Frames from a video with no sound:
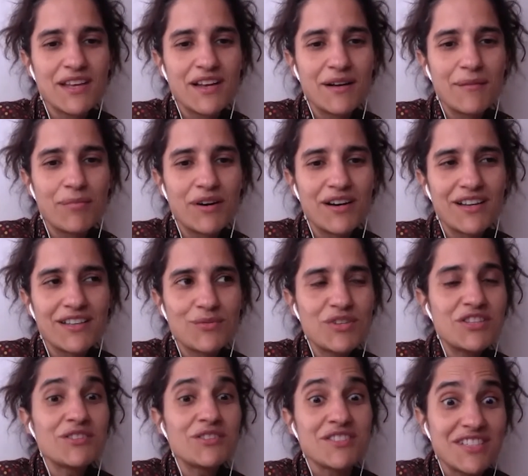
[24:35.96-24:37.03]
but we
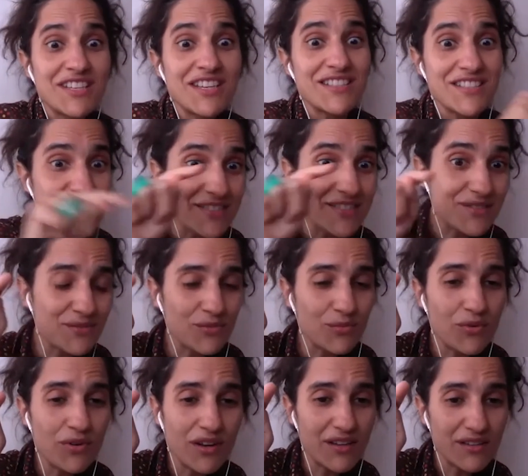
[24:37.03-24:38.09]
don't see
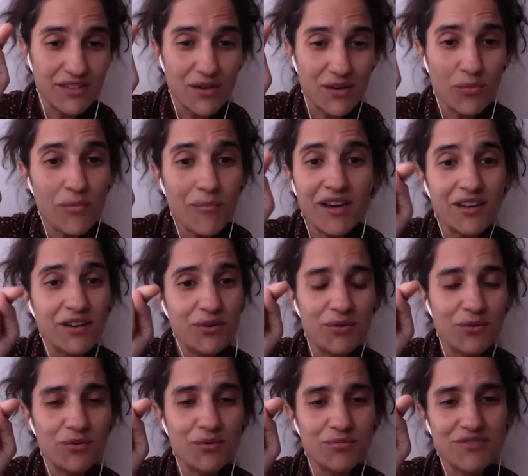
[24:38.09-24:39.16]
the woman
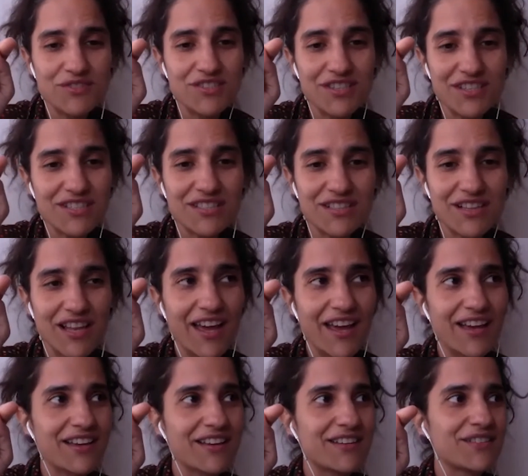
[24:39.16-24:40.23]
who just
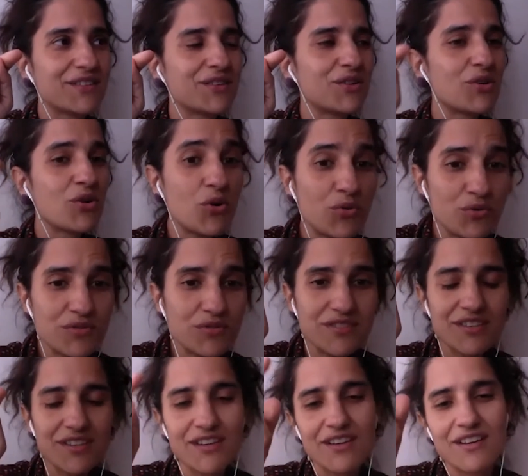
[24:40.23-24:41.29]
like could
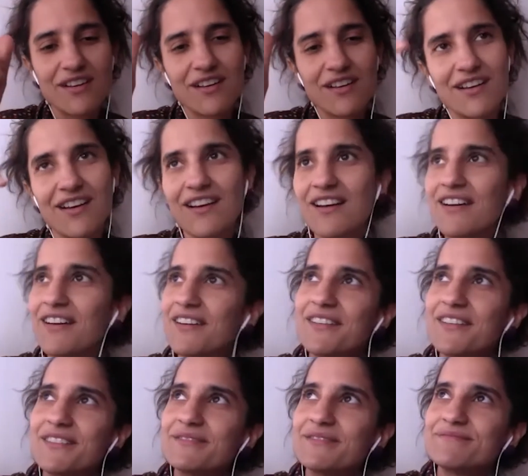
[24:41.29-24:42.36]

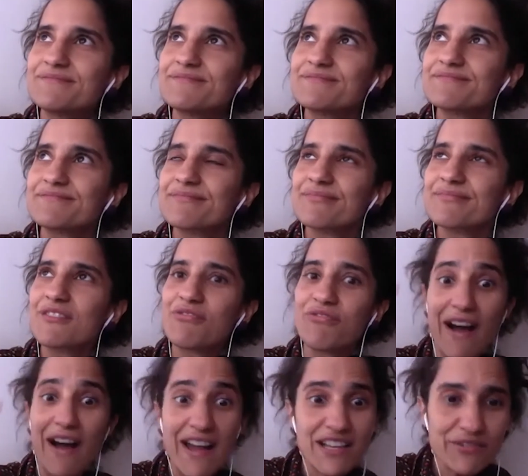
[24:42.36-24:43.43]

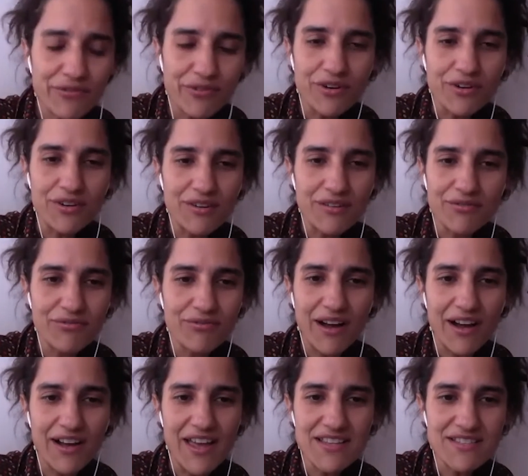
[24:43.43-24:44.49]
fight for
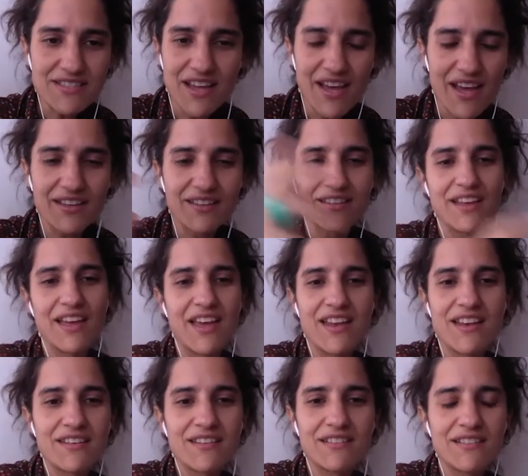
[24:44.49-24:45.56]
against that.
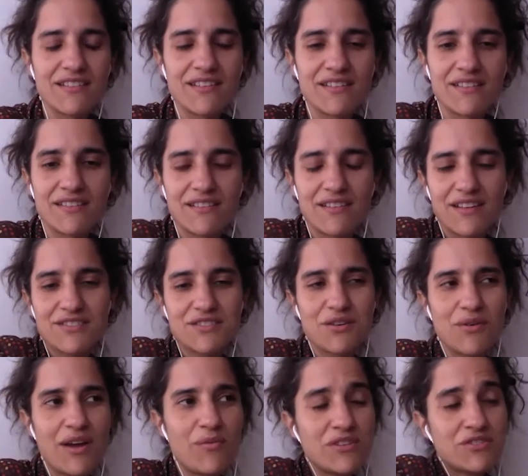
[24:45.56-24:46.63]
And so
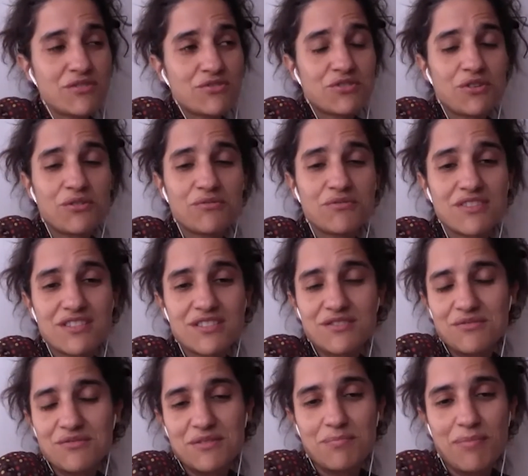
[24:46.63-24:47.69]
I want to show this
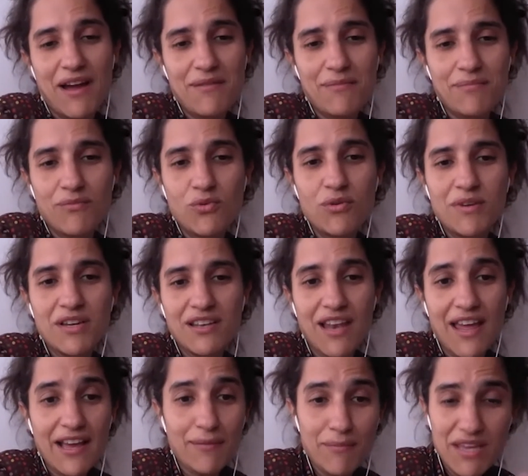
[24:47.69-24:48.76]
to inspire women
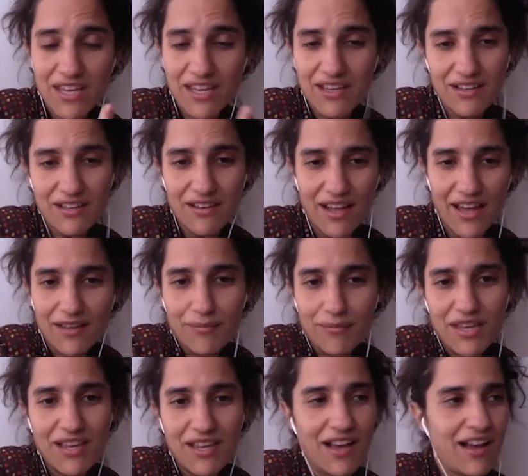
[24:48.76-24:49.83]
like me.
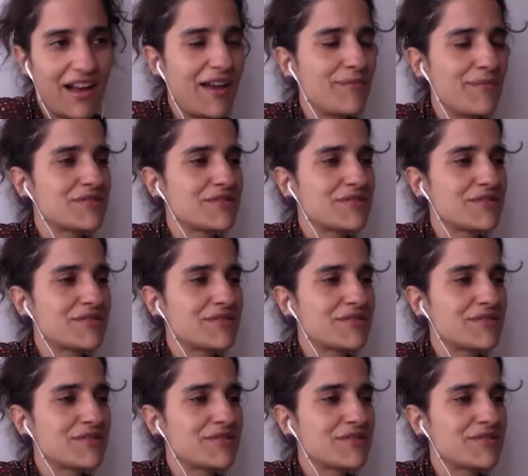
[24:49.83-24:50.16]
I'm